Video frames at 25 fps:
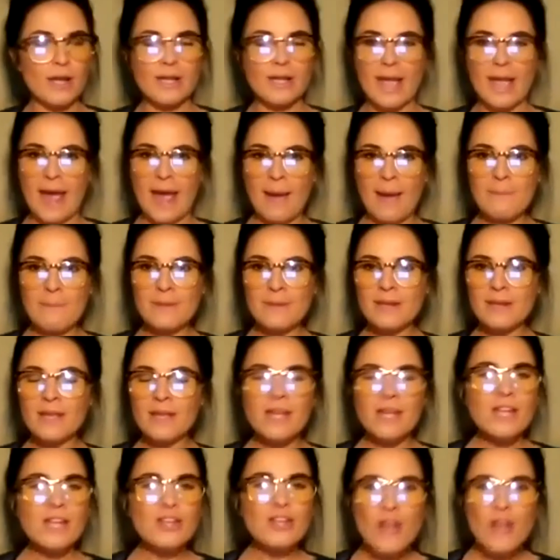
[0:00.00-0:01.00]
happened?
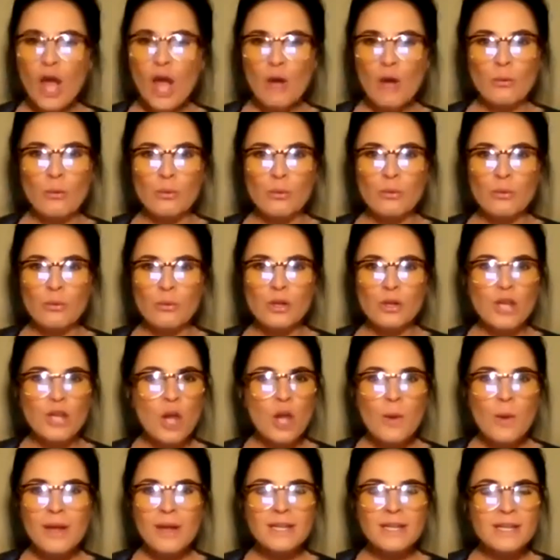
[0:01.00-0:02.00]

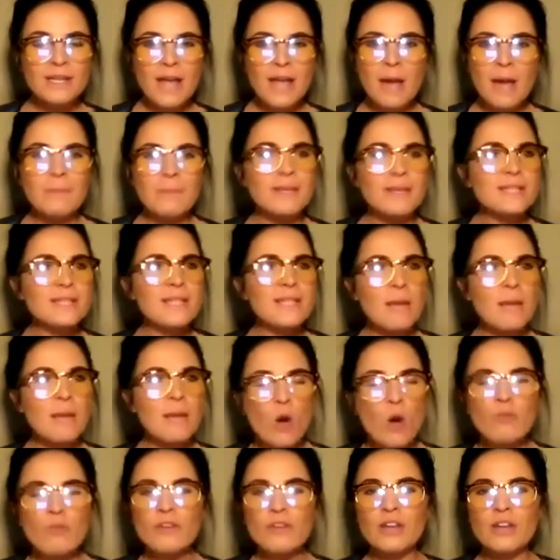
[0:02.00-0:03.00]
No, I did not, because I'm
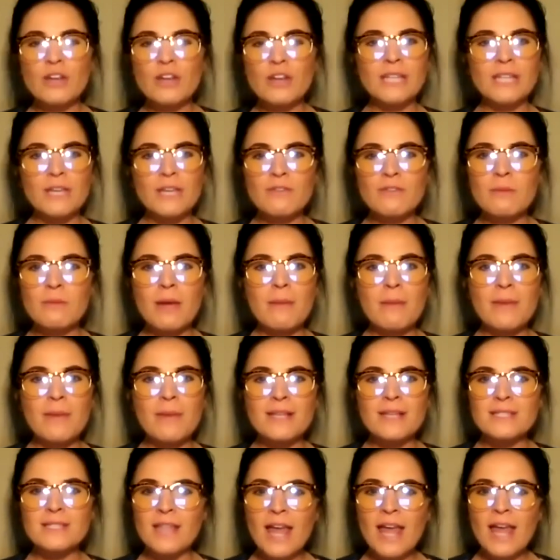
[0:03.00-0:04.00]
over here living my
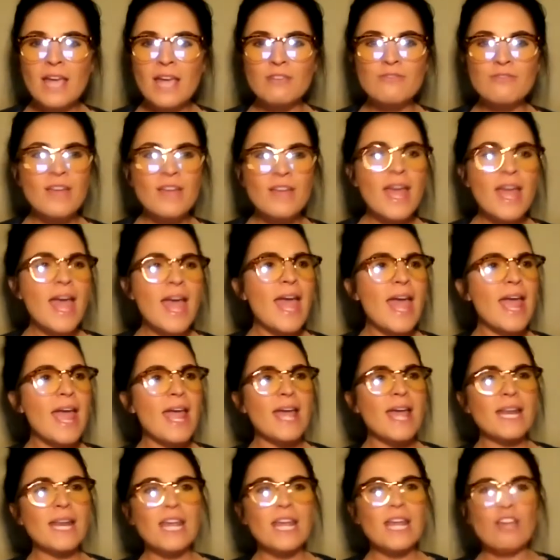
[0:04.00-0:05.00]
best life.
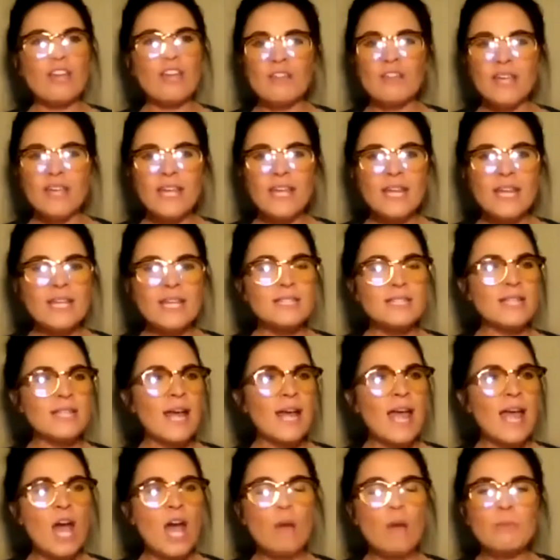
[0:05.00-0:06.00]
And if it is
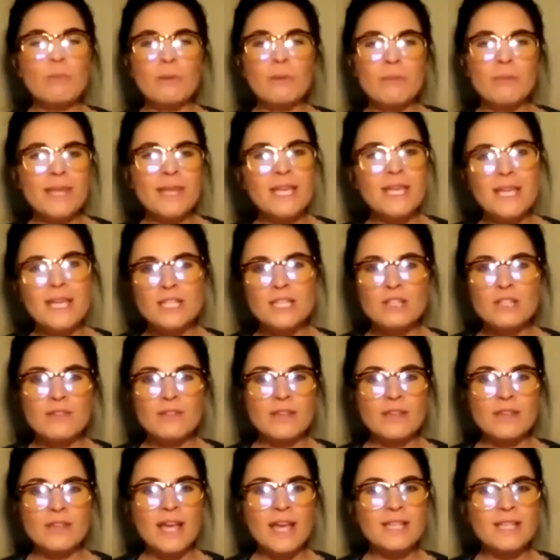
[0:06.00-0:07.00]
not helping me get to
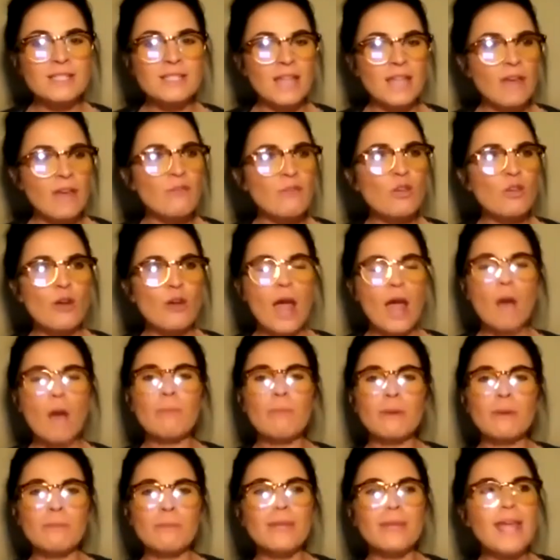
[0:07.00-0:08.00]
the next level or
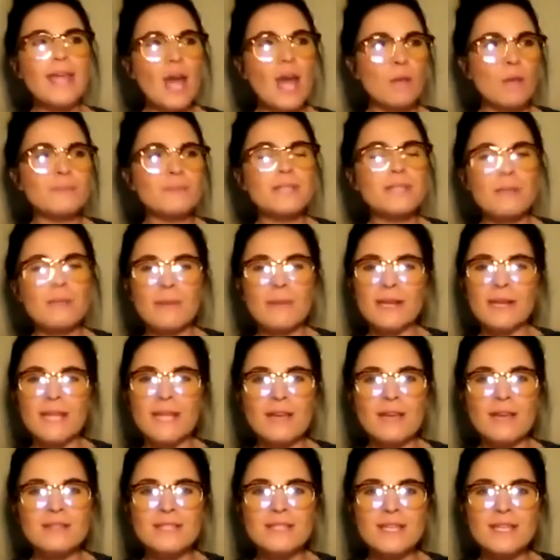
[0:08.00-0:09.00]
helping me help somebody
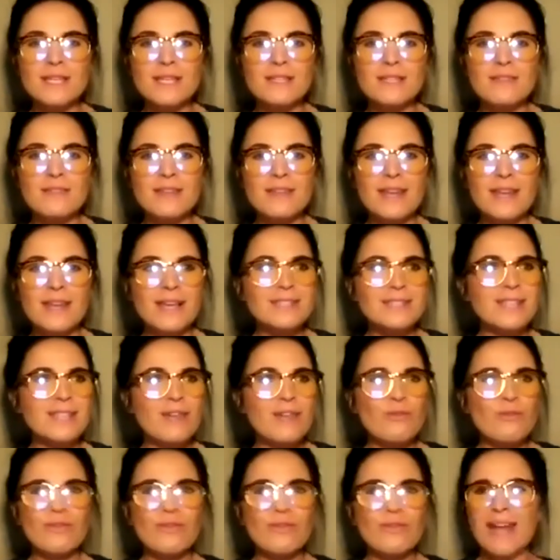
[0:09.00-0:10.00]
else get to the next
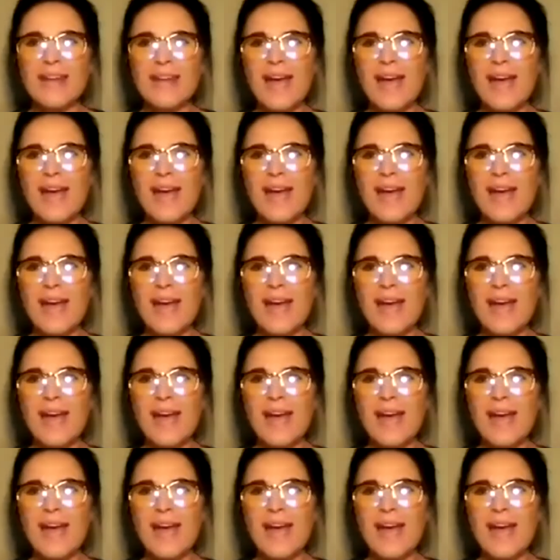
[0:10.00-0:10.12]
level, then